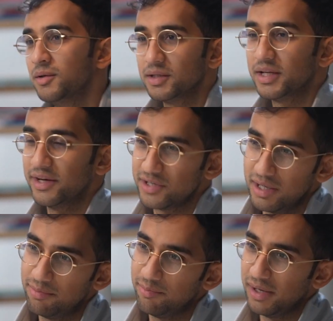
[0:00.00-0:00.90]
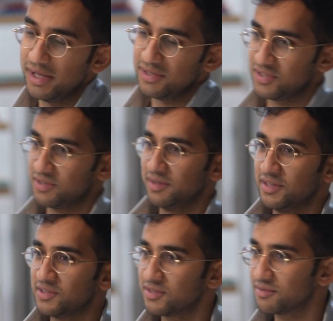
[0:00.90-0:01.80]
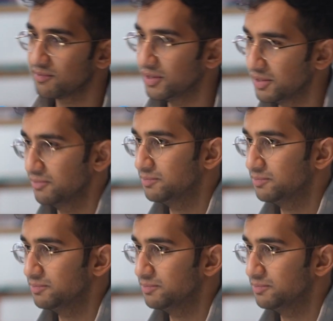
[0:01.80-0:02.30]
catch up plus let's, you know,